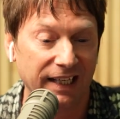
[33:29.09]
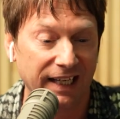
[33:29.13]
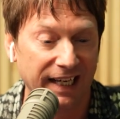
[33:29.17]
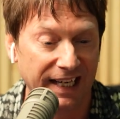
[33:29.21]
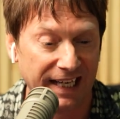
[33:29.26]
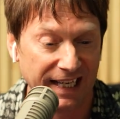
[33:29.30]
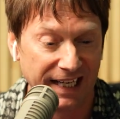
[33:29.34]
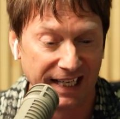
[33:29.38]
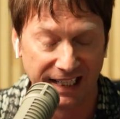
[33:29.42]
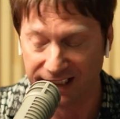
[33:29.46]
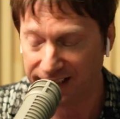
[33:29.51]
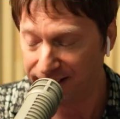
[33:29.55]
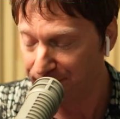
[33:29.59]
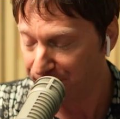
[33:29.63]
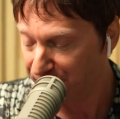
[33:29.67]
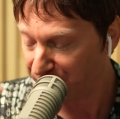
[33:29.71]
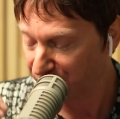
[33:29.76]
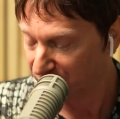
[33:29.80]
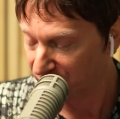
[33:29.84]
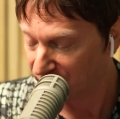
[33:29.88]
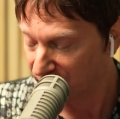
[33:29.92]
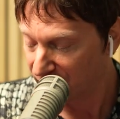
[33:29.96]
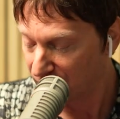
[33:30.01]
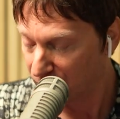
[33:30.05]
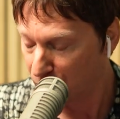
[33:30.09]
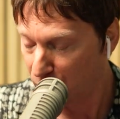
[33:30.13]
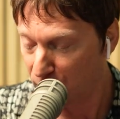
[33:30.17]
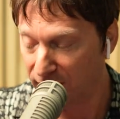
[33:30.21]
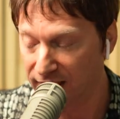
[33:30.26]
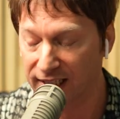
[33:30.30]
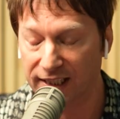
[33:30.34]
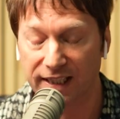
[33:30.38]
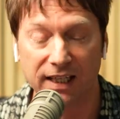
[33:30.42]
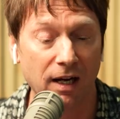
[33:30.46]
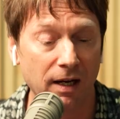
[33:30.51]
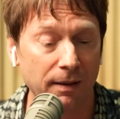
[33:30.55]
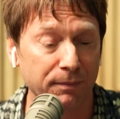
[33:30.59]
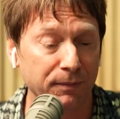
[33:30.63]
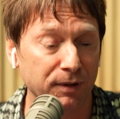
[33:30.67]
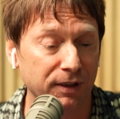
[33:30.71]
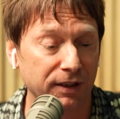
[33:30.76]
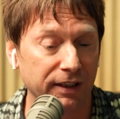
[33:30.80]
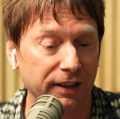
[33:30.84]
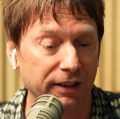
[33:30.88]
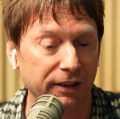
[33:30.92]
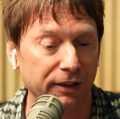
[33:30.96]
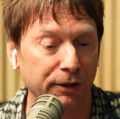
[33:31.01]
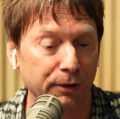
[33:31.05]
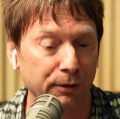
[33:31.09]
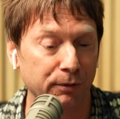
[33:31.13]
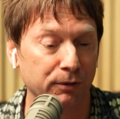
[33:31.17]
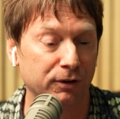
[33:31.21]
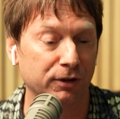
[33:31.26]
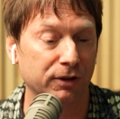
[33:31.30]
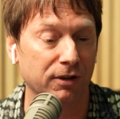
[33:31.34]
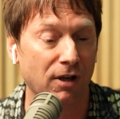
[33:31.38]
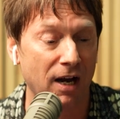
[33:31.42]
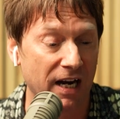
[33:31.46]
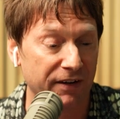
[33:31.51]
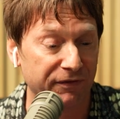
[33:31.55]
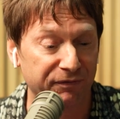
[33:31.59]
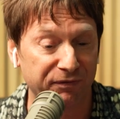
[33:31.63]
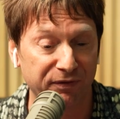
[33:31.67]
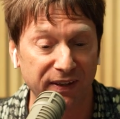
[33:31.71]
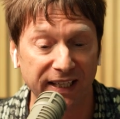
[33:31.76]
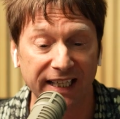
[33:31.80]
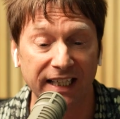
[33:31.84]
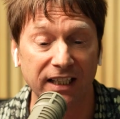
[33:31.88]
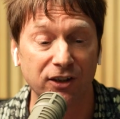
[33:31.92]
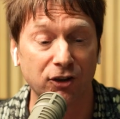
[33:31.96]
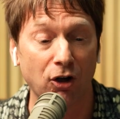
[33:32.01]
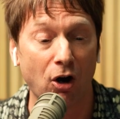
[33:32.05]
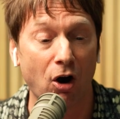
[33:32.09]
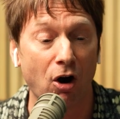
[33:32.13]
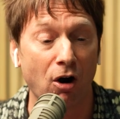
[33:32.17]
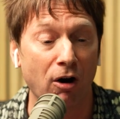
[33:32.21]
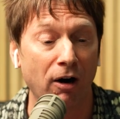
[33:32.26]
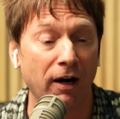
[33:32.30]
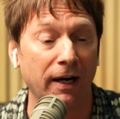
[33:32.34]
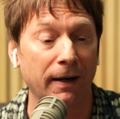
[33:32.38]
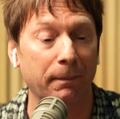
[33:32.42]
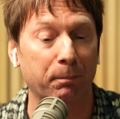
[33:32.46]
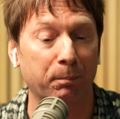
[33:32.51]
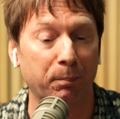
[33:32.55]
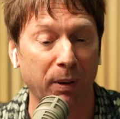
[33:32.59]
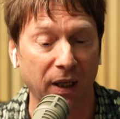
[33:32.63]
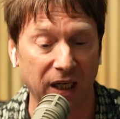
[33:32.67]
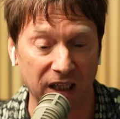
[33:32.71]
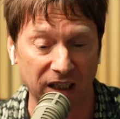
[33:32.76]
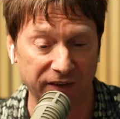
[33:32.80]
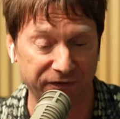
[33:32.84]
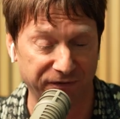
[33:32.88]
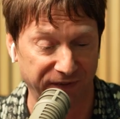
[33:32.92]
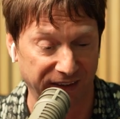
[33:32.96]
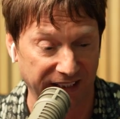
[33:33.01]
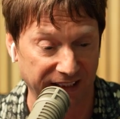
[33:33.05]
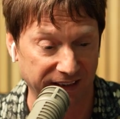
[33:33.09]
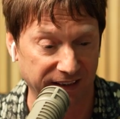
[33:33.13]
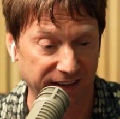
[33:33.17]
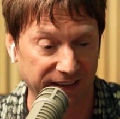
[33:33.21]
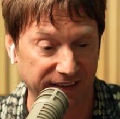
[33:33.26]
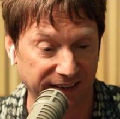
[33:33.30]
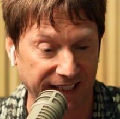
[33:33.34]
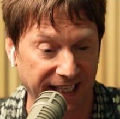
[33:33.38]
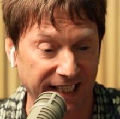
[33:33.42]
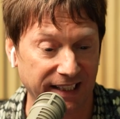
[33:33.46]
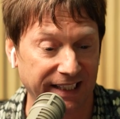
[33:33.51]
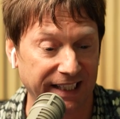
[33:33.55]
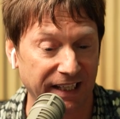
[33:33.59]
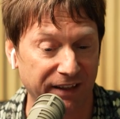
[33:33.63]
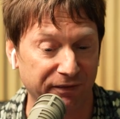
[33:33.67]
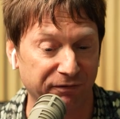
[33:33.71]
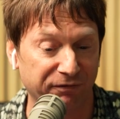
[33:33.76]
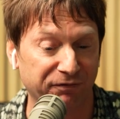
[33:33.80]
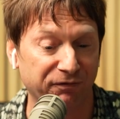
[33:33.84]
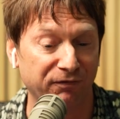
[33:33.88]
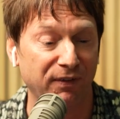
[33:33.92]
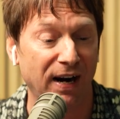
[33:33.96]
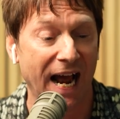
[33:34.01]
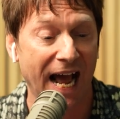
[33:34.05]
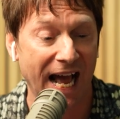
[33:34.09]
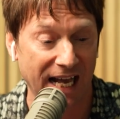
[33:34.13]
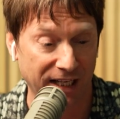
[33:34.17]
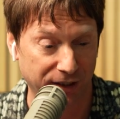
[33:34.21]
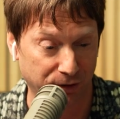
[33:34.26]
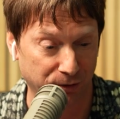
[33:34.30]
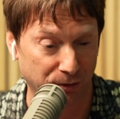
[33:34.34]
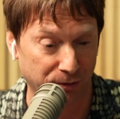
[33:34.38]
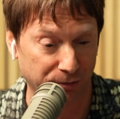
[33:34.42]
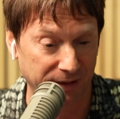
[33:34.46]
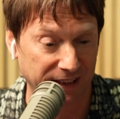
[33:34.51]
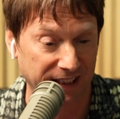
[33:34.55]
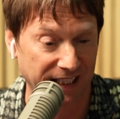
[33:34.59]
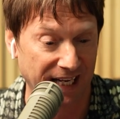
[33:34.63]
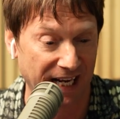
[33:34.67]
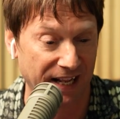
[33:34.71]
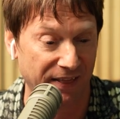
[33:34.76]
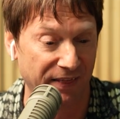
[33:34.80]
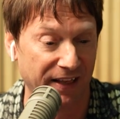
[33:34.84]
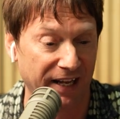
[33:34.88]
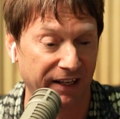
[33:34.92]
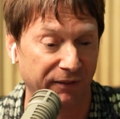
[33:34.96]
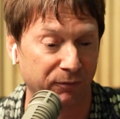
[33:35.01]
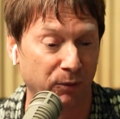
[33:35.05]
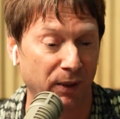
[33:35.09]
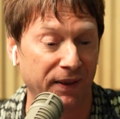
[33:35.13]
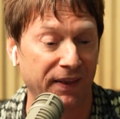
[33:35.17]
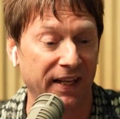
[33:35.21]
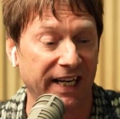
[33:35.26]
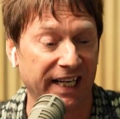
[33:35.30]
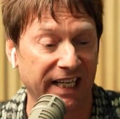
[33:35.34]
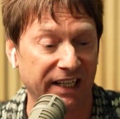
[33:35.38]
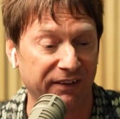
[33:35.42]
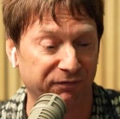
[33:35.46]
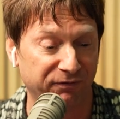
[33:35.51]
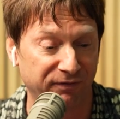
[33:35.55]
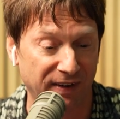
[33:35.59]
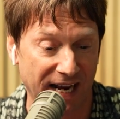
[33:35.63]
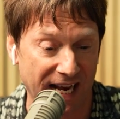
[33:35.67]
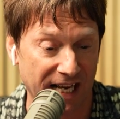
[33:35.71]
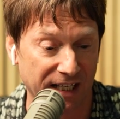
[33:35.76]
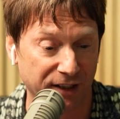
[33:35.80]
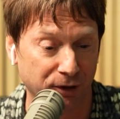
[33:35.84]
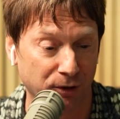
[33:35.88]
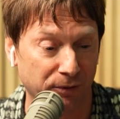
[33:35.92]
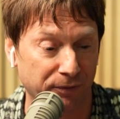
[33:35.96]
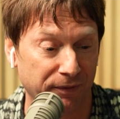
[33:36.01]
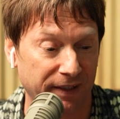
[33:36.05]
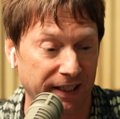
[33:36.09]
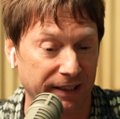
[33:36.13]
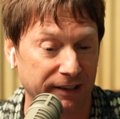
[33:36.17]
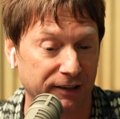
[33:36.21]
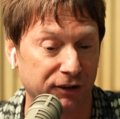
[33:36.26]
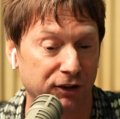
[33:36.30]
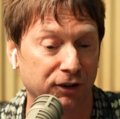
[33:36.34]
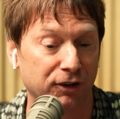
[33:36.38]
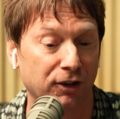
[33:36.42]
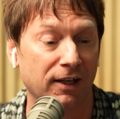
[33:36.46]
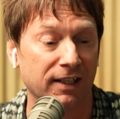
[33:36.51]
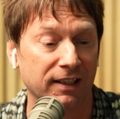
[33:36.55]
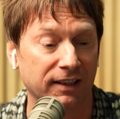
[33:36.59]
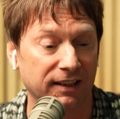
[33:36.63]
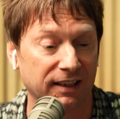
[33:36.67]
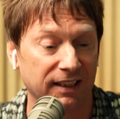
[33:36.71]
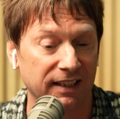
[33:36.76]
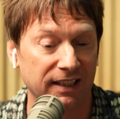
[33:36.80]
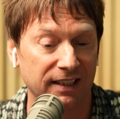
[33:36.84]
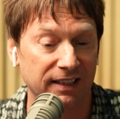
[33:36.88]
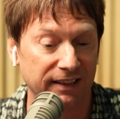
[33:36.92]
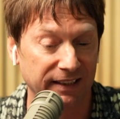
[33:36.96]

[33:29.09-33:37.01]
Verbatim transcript: And when it comes to Hoot's law, things aren't perfect. They get frazzled, and then when they get frazzled, it starts.